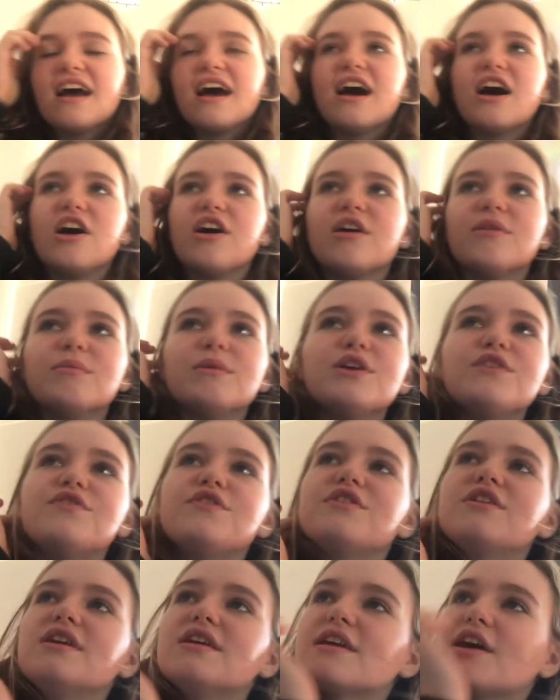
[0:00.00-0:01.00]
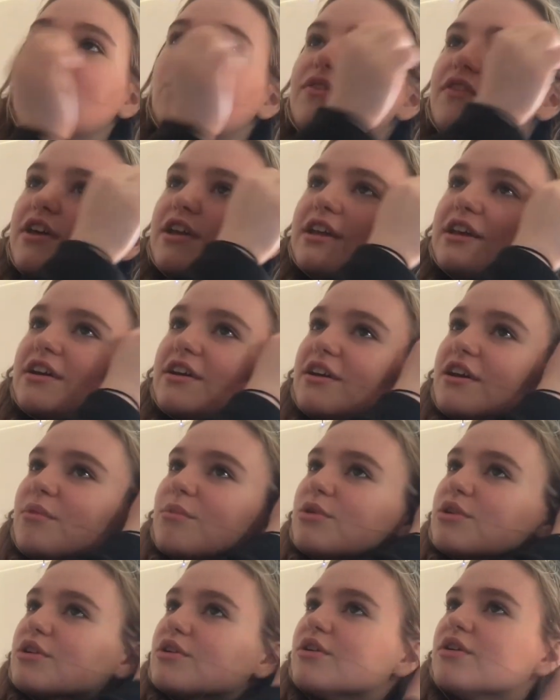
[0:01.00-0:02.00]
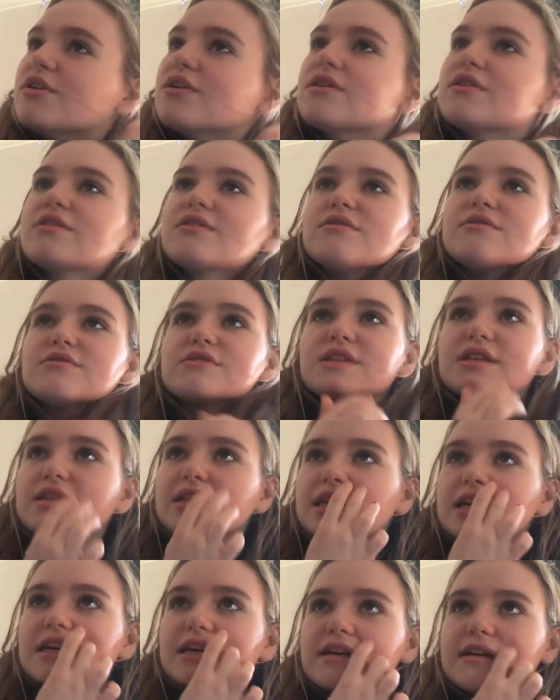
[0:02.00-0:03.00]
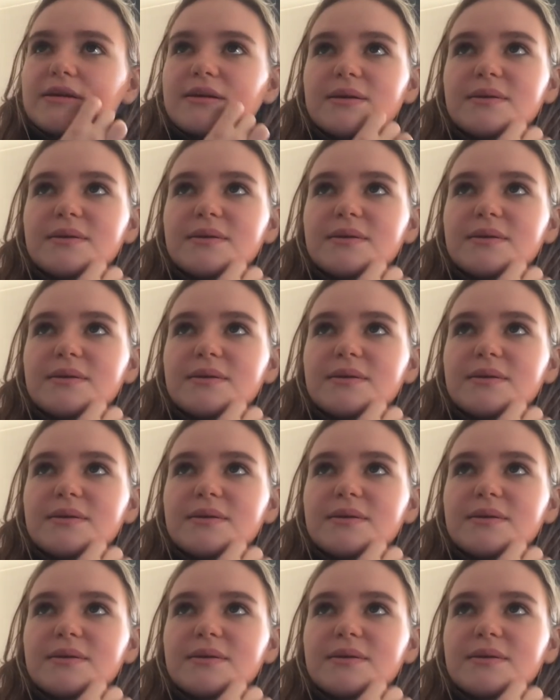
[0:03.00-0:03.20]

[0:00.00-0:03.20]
If you need help finding a monologue or something,